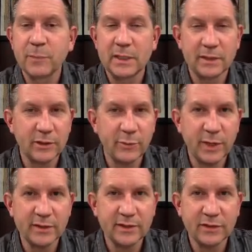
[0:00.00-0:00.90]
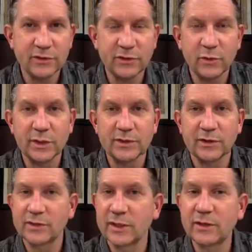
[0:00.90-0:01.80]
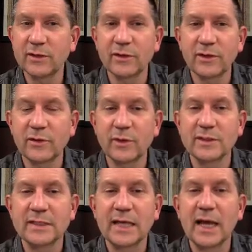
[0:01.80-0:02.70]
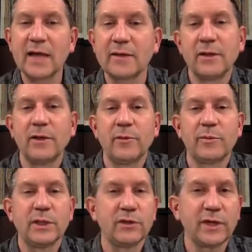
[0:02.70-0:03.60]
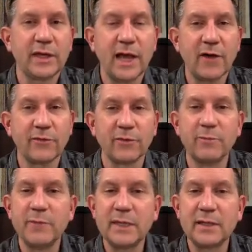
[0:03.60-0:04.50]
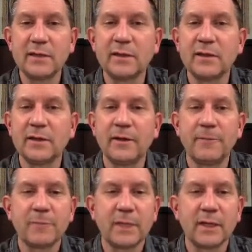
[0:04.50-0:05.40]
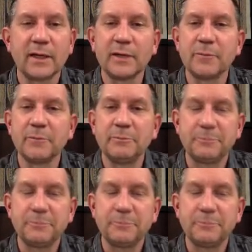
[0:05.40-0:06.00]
You need to pay attention to what's articular and what's not. Be looking out for min, and